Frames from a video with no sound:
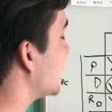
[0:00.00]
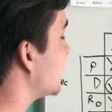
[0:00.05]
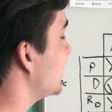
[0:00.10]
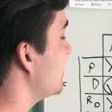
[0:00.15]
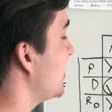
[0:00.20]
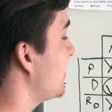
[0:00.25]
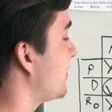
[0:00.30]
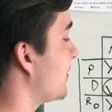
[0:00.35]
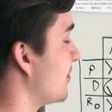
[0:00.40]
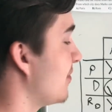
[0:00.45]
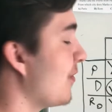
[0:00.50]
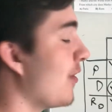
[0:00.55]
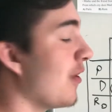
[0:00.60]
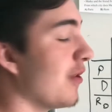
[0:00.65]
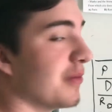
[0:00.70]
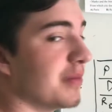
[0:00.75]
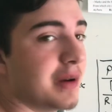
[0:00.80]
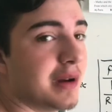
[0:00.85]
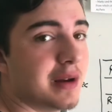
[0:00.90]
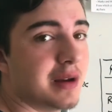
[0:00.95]
to be from
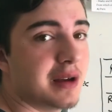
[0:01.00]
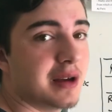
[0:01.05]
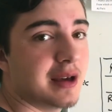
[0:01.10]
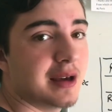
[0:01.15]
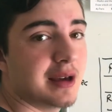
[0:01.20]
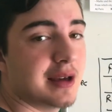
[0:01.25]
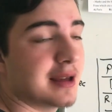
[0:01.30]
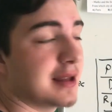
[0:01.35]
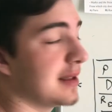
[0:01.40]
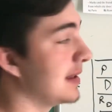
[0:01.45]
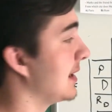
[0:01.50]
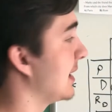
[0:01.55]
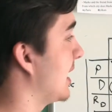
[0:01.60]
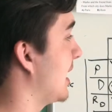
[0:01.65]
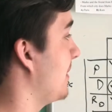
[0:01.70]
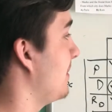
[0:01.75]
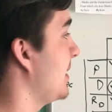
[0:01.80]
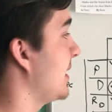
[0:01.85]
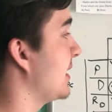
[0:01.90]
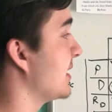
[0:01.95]
Rome.
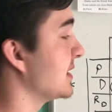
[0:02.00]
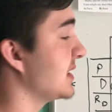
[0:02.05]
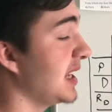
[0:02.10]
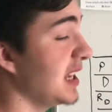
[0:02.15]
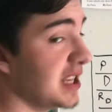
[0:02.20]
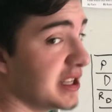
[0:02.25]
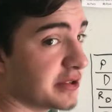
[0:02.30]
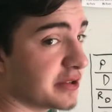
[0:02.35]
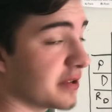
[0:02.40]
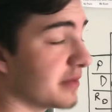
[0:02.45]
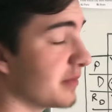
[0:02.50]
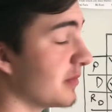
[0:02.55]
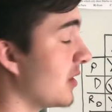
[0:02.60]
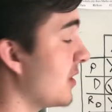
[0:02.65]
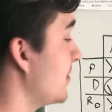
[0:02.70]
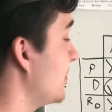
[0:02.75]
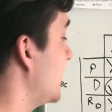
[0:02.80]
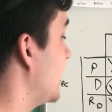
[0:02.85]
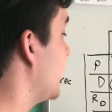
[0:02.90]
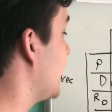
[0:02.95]
And because he's from
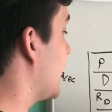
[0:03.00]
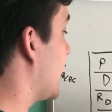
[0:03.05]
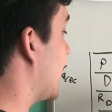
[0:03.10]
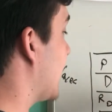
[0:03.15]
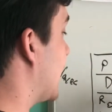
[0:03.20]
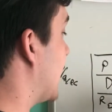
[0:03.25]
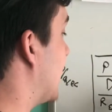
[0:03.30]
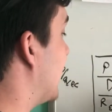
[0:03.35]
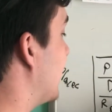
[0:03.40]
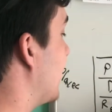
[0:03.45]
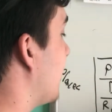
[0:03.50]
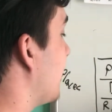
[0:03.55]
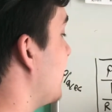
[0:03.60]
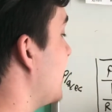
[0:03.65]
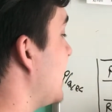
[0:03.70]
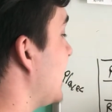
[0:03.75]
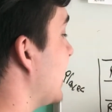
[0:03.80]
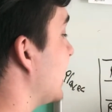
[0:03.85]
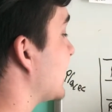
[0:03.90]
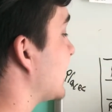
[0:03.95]
Rome,
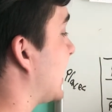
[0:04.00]
nobody else